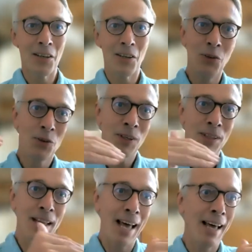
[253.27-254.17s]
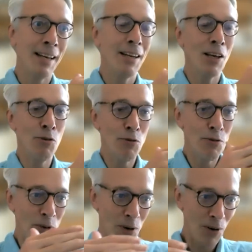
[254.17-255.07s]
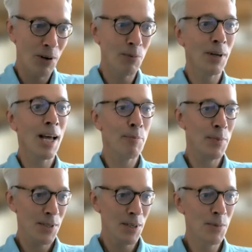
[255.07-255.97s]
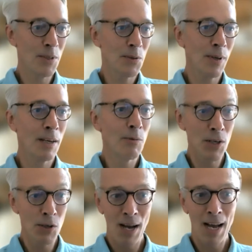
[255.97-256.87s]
You can then infer what happens in between when you